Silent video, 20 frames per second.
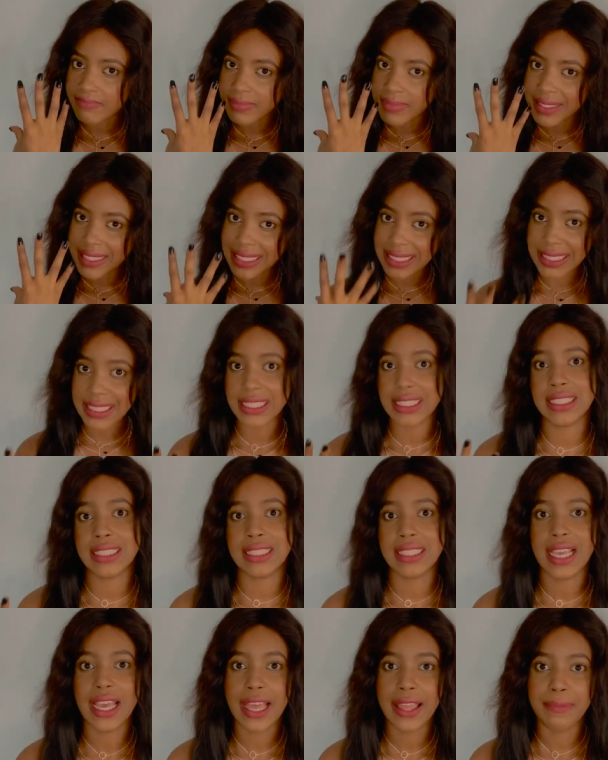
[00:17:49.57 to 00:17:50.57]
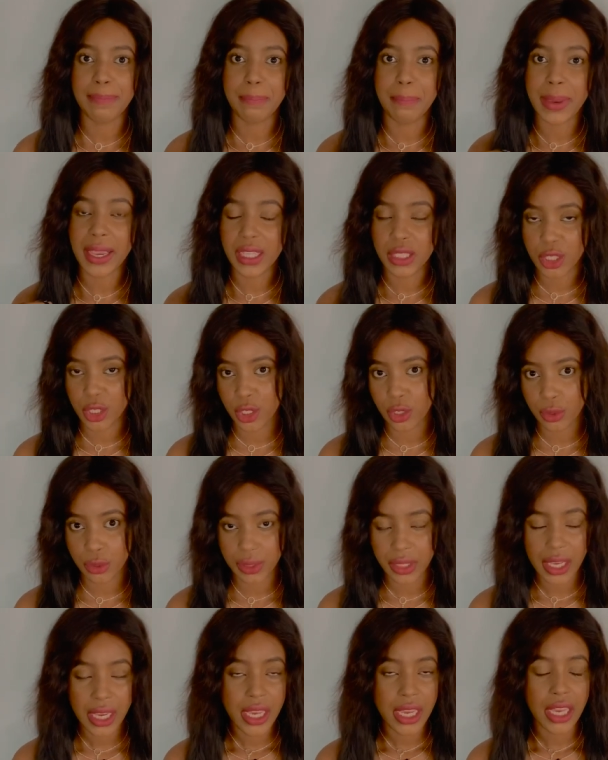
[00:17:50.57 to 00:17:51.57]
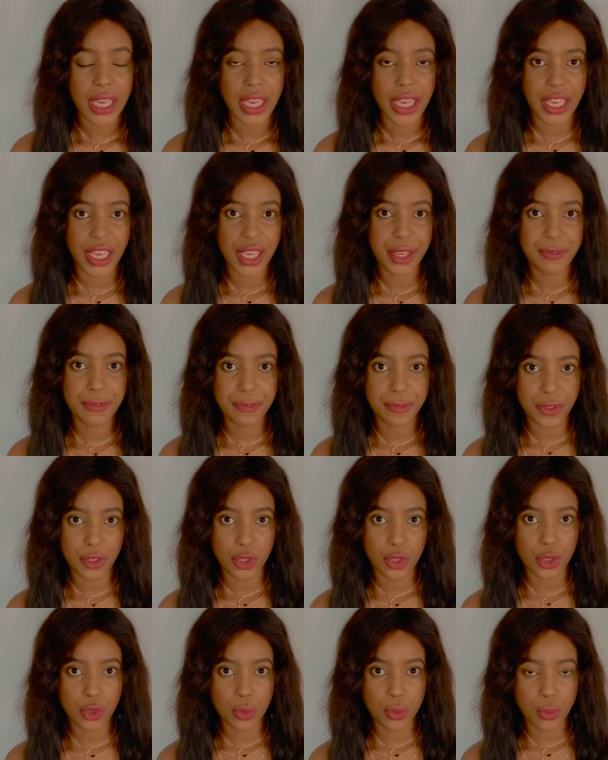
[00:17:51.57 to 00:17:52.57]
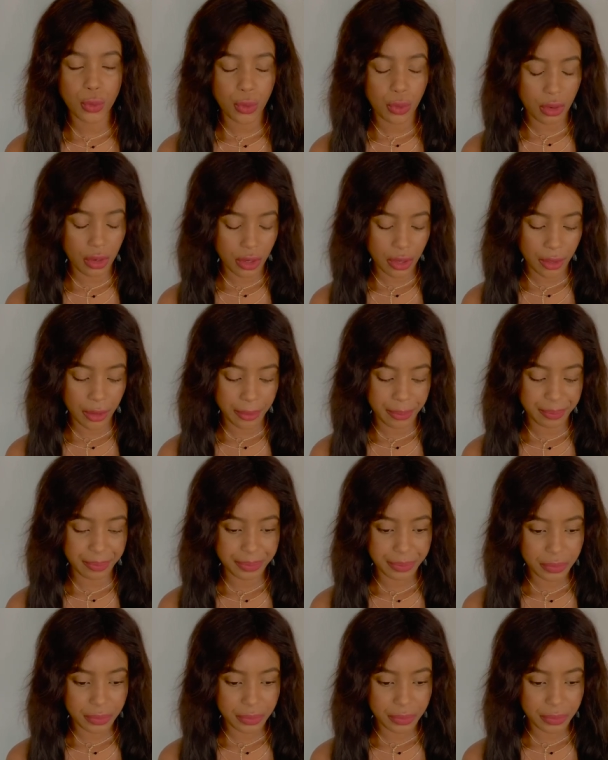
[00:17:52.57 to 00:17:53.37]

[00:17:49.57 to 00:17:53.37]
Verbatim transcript: neat and pedicured. If you um,